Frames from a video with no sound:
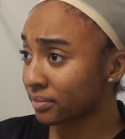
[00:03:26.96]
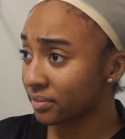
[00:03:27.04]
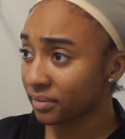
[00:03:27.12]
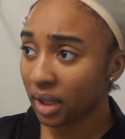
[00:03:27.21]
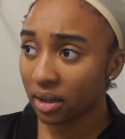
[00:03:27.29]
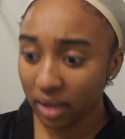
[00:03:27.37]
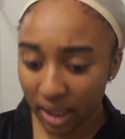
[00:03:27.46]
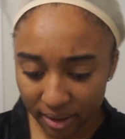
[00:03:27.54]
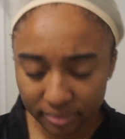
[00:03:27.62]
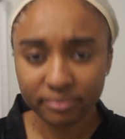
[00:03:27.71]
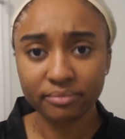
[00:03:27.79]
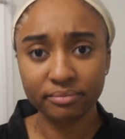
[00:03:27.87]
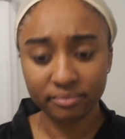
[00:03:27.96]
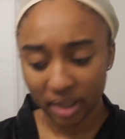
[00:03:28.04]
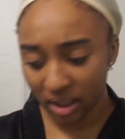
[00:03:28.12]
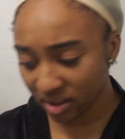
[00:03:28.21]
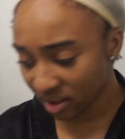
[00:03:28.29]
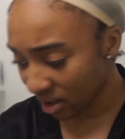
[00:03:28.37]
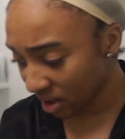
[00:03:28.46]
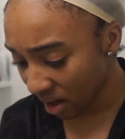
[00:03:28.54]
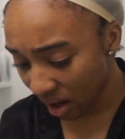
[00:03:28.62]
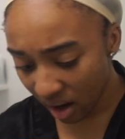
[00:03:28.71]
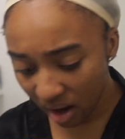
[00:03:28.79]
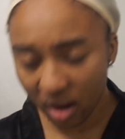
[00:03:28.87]
Okay, that was good.
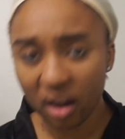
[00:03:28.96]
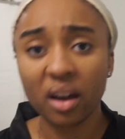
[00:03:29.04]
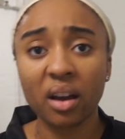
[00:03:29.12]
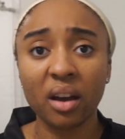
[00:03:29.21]
Oh,